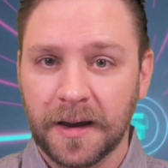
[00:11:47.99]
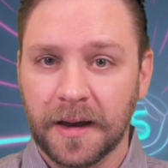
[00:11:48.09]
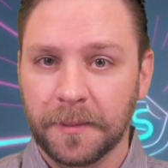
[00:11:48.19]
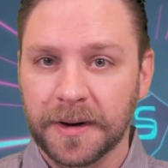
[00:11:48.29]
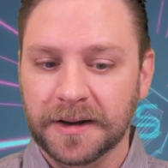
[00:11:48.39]

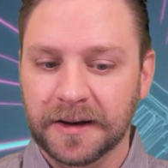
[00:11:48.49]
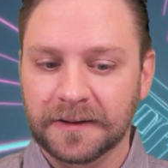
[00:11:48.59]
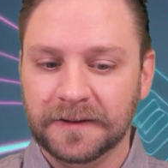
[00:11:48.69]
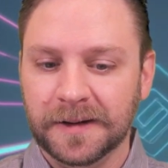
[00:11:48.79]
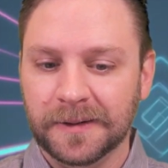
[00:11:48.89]
but it
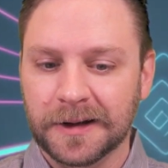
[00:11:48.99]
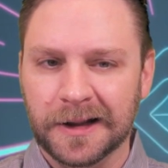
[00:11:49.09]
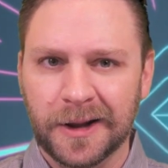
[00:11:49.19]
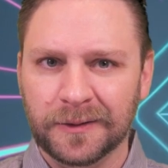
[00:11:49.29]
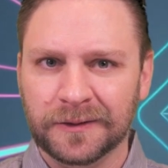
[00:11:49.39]
does seem
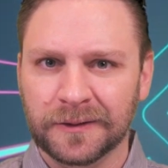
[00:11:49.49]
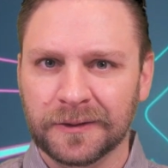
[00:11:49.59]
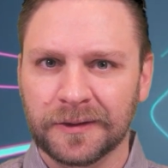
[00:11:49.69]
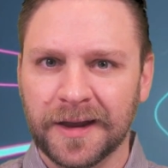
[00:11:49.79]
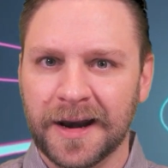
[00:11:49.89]

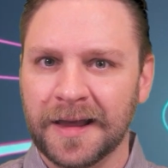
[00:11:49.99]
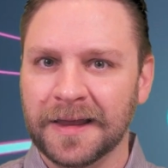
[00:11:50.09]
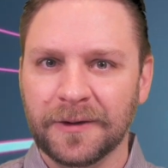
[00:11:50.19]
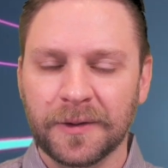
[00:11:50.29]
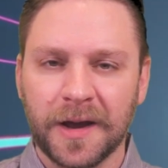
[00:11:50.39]
closer than I
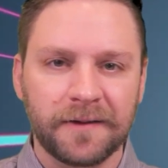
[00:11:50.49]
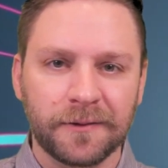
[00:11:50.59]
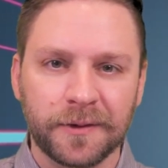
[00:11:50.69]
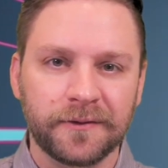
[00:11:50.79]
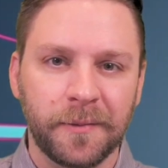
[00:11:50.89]
think we
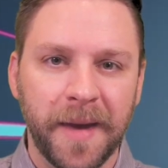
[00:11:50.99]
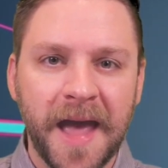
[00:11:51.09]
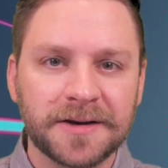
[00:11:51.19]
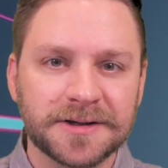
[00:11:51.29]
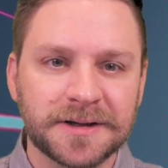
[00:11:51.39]
ever would have
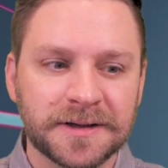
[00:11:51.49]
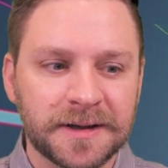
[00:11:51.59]
imagined